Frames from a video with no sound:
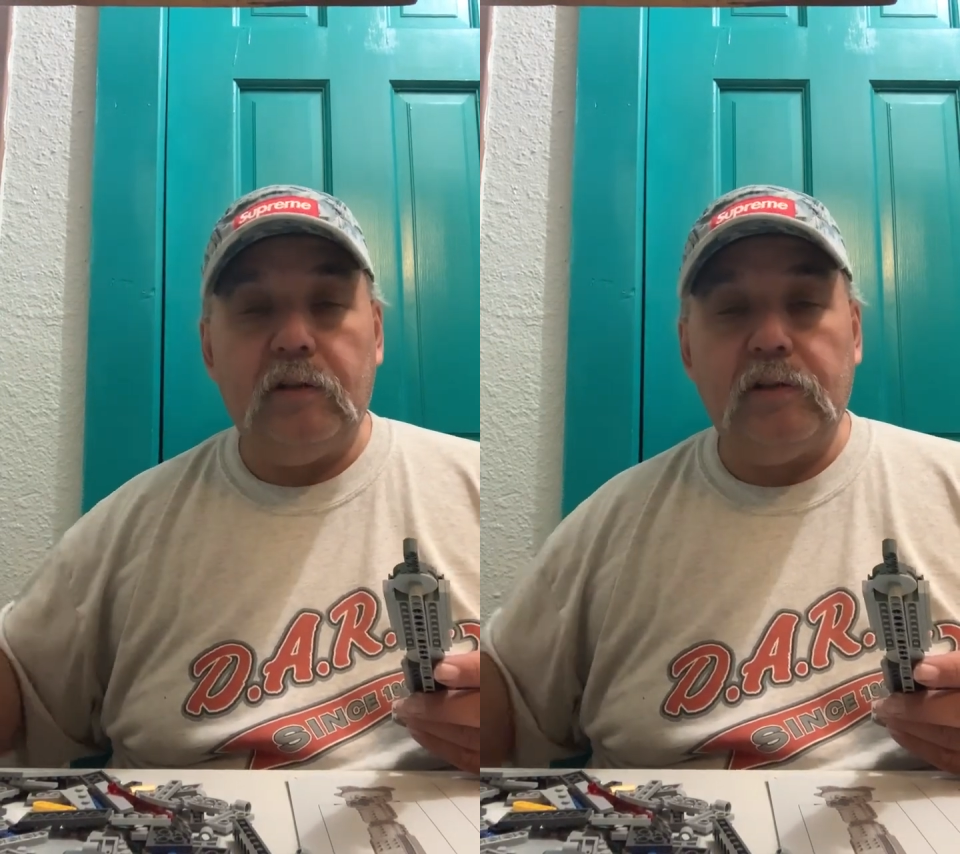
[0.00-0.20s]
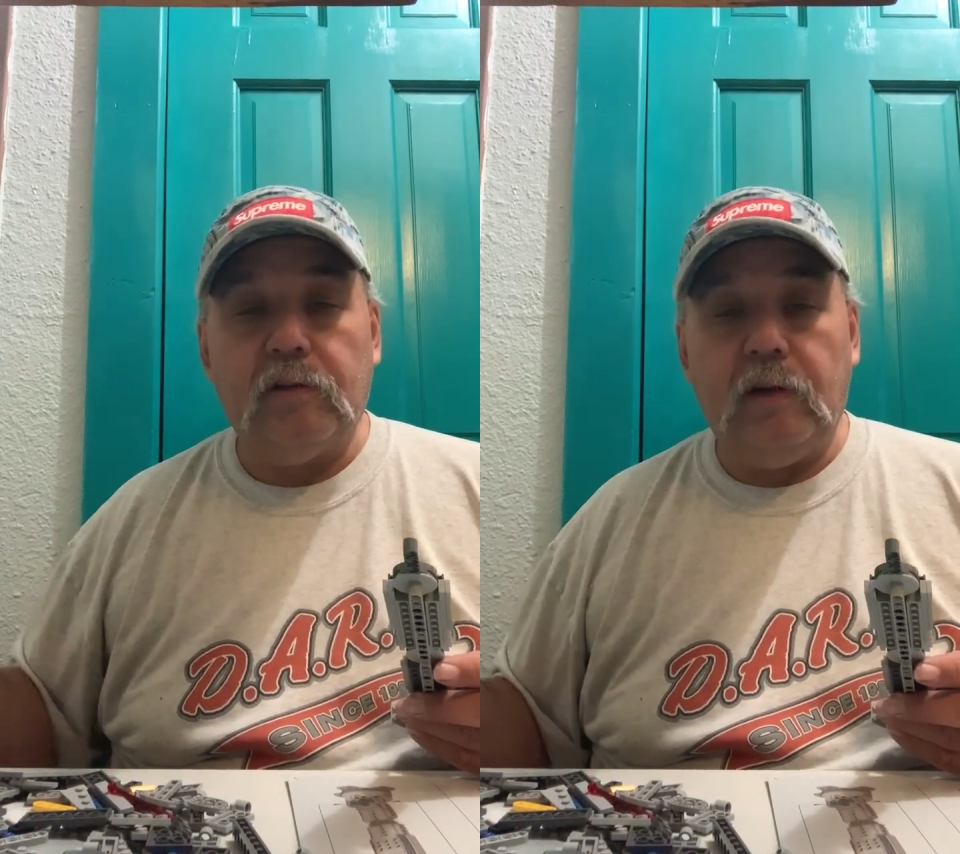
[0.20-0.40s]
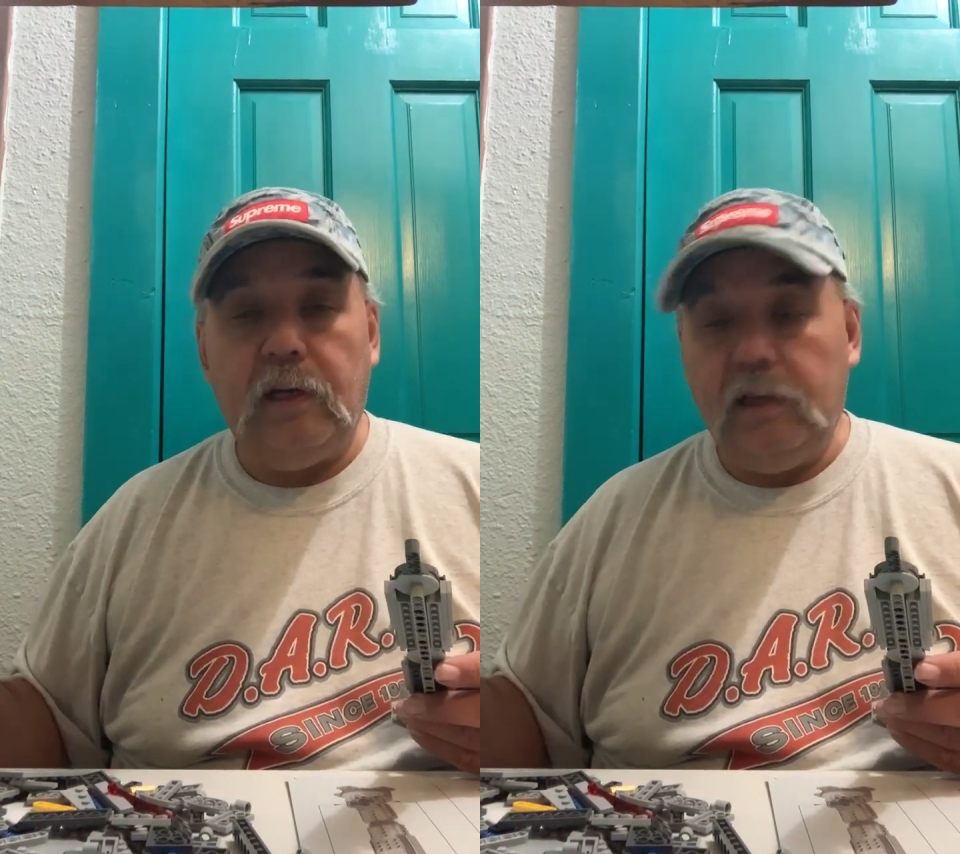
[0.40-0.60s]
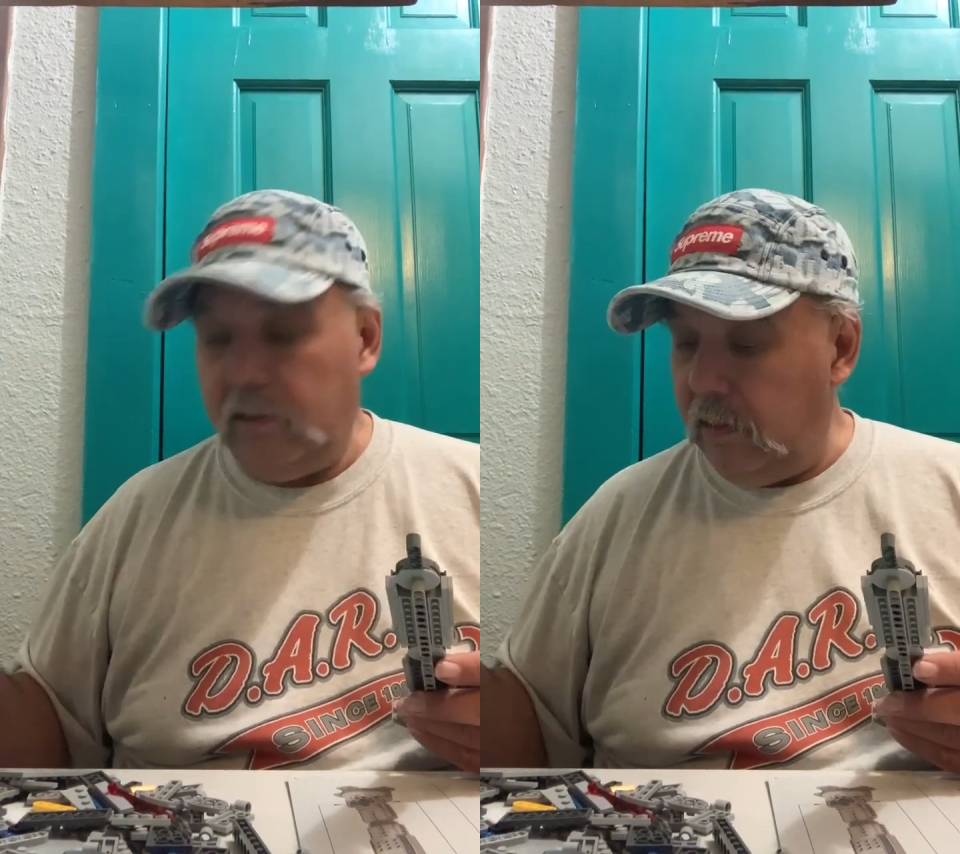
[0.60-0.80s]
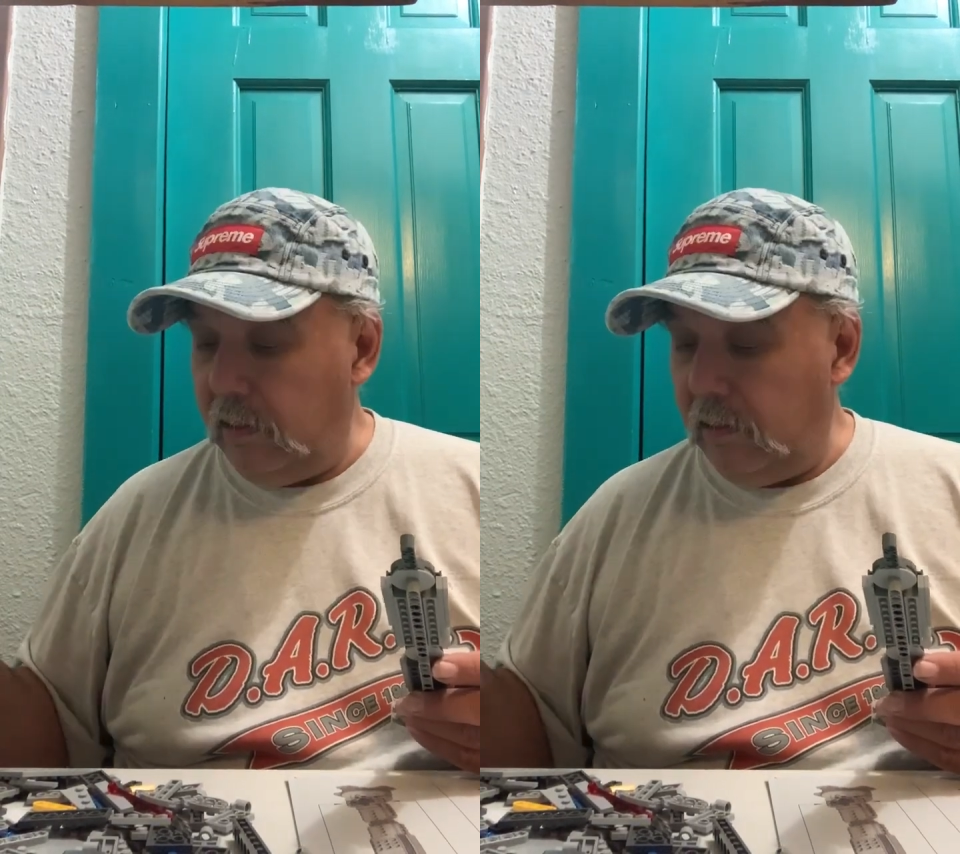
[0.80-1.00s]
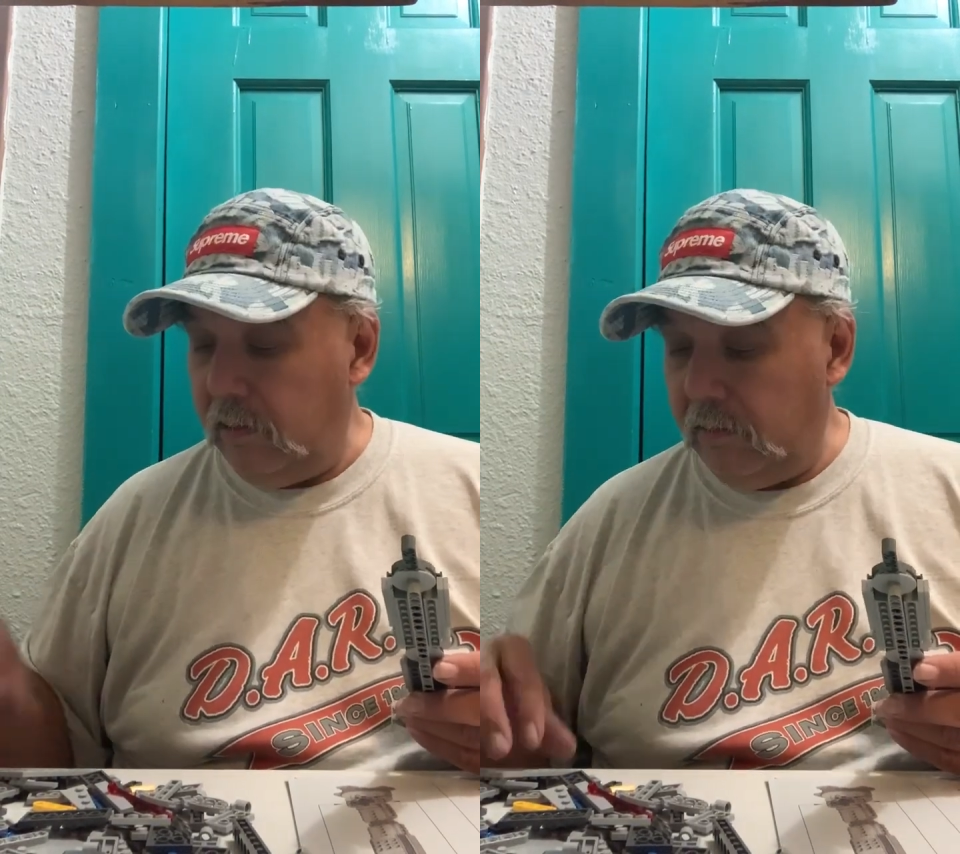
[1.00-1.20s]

a screen, and